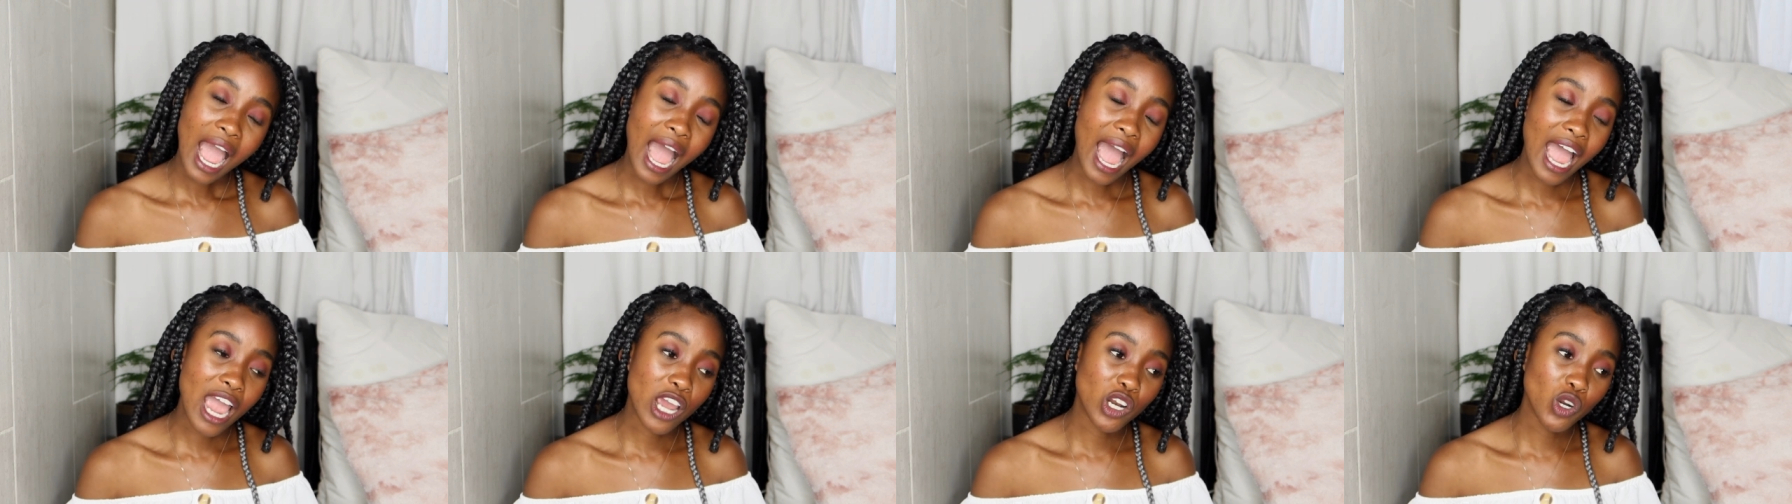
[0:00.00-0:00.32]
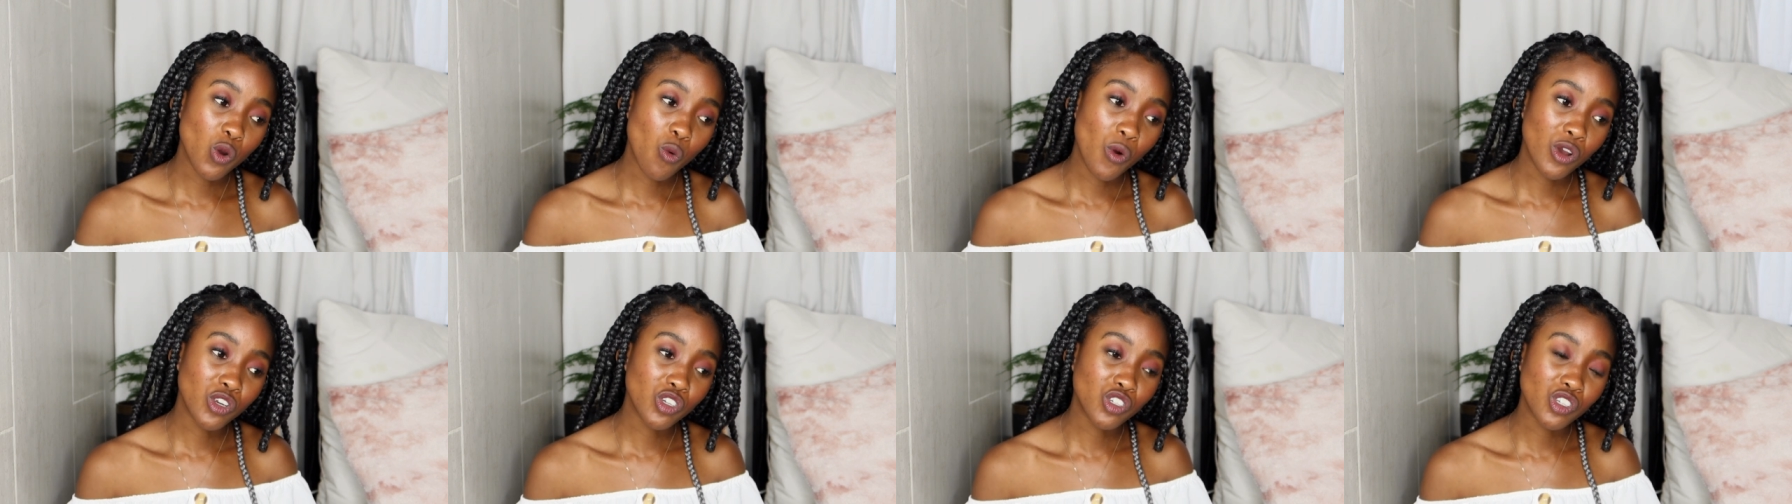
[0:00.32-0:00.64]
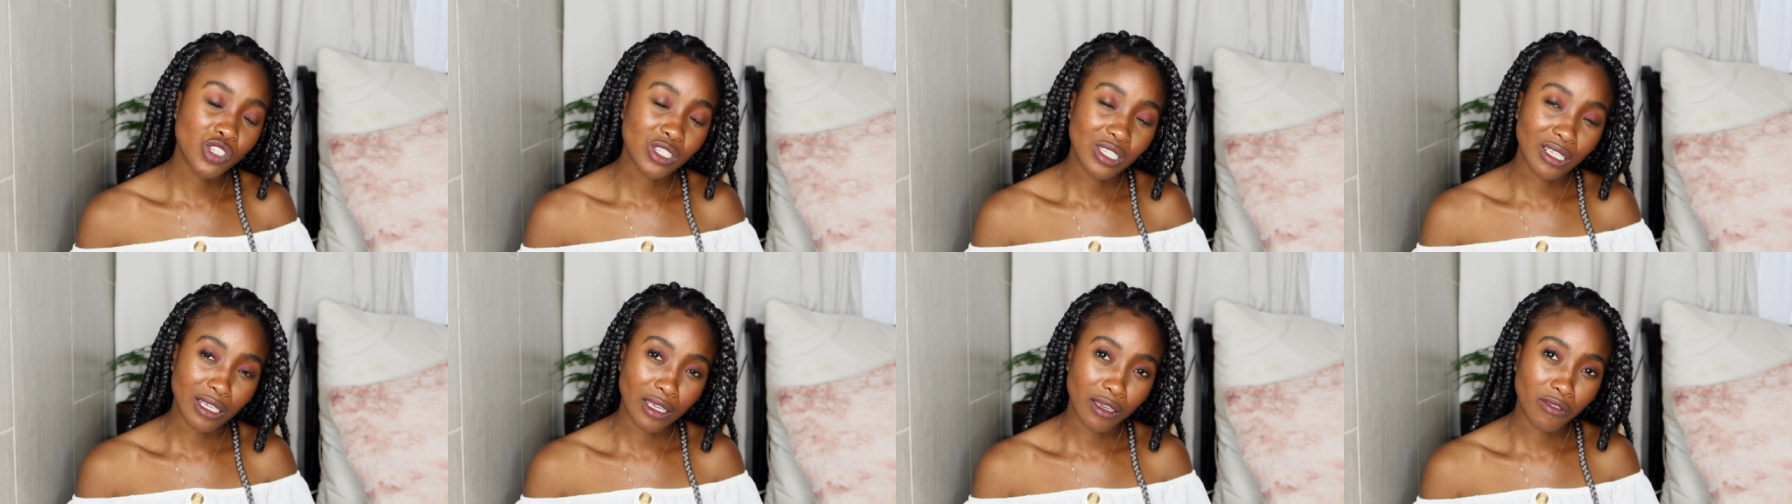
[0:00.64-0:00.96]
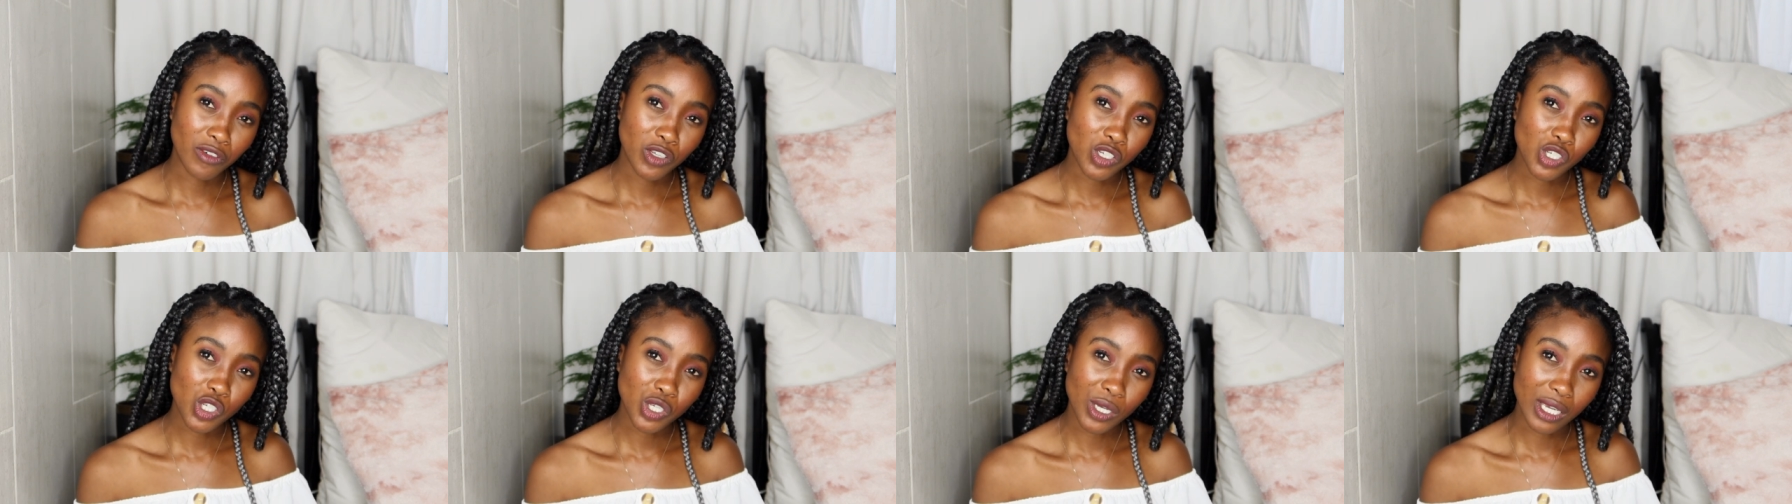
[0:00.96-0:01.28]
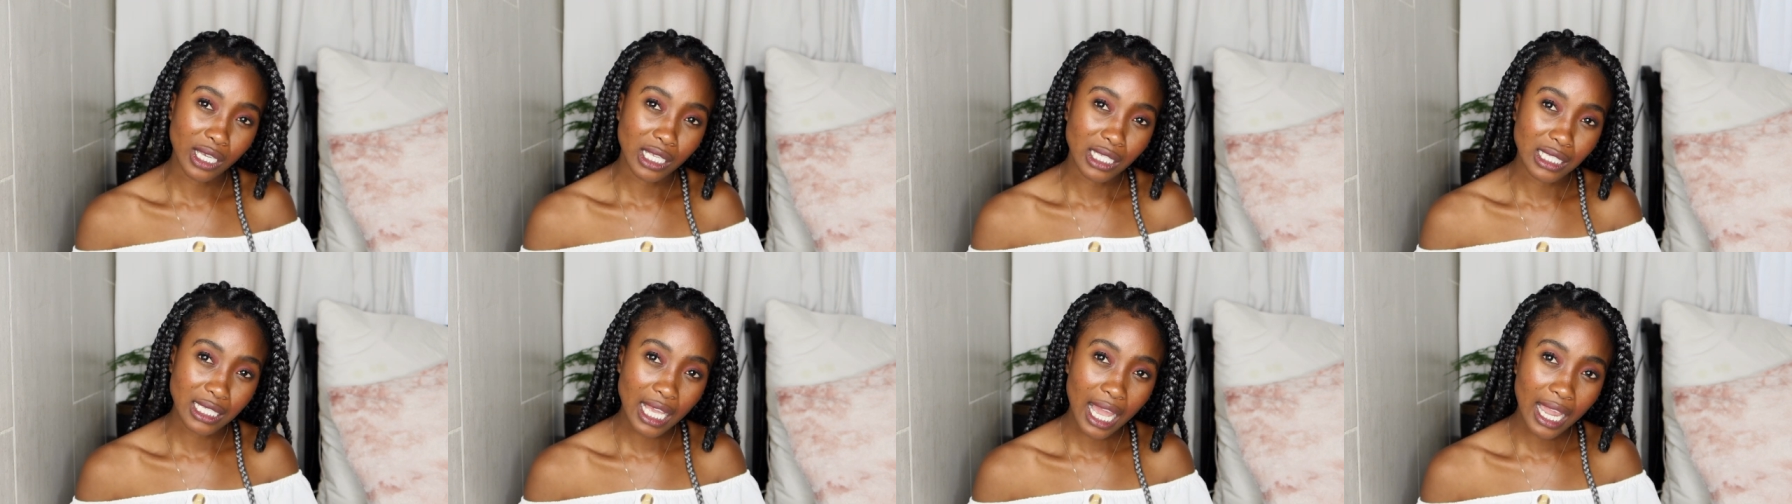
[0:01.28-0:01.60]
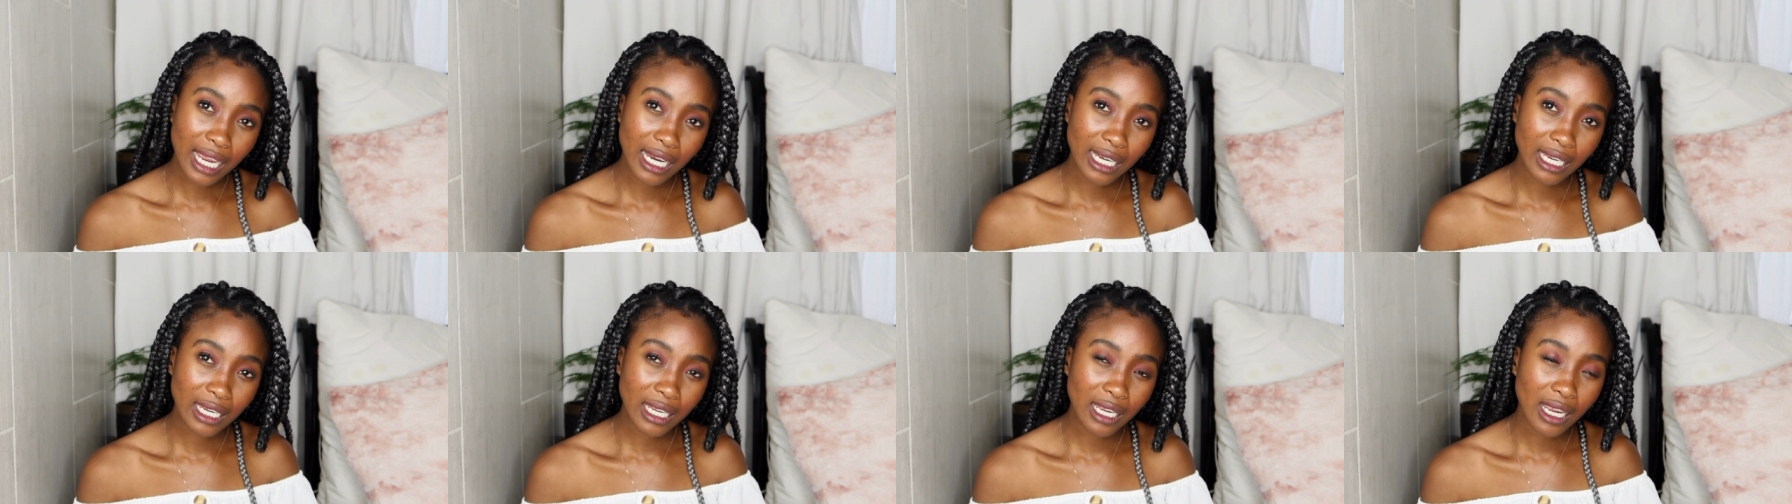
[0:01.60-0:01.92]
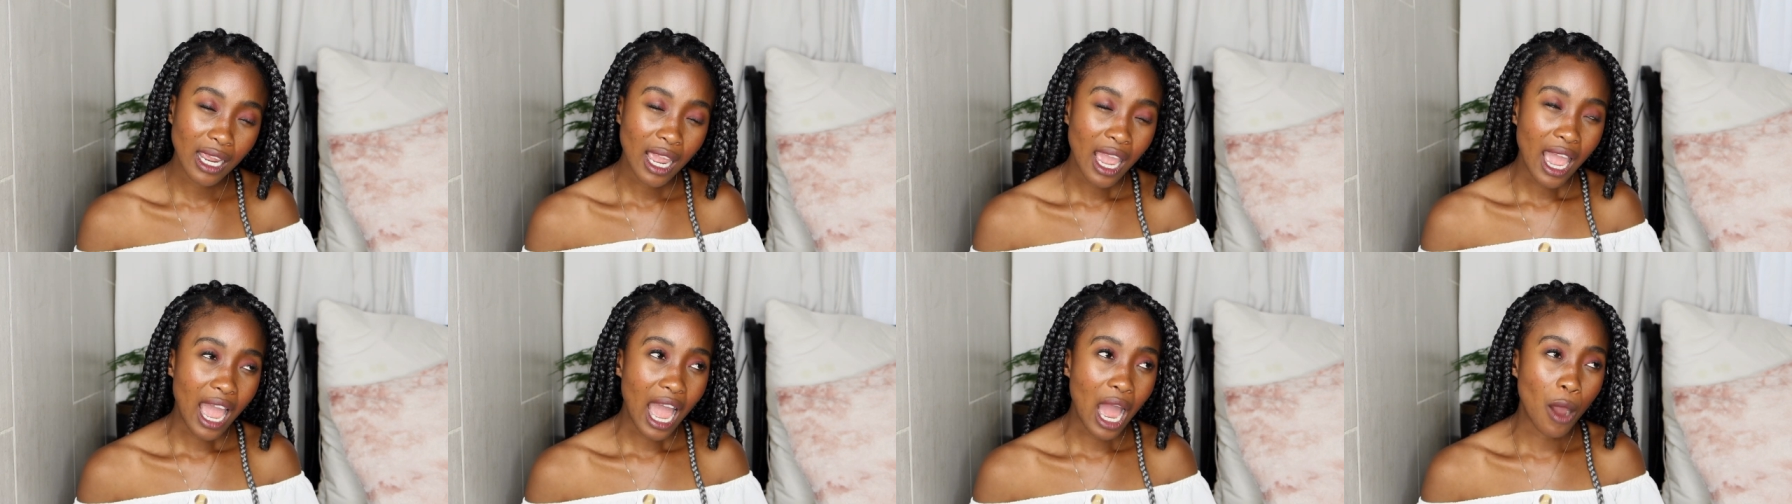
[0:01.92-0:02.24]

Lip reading: I don't want you to give in to anxiety.